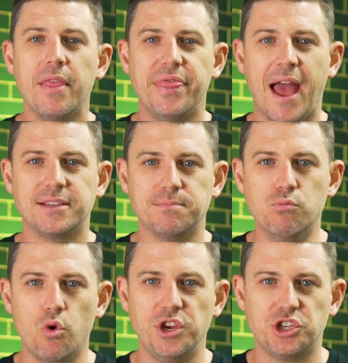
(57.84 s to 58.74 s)
That's
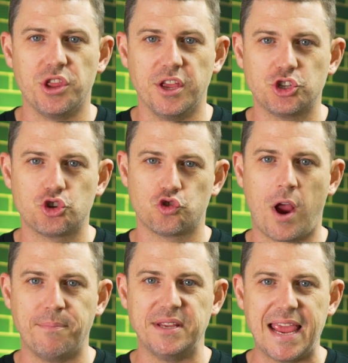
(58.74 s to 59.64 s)
moisture that's
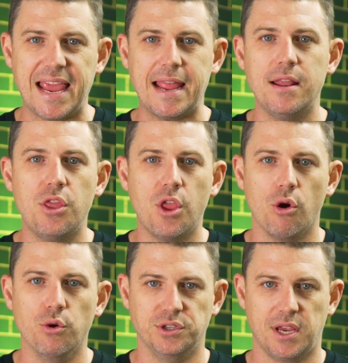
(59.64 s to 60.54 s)
trapped in
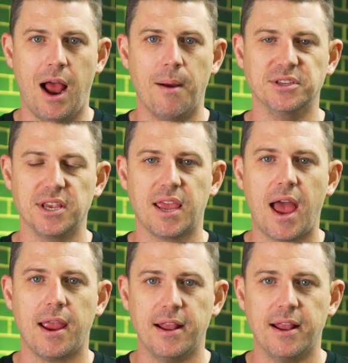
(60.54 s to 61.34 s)
those garments, okay?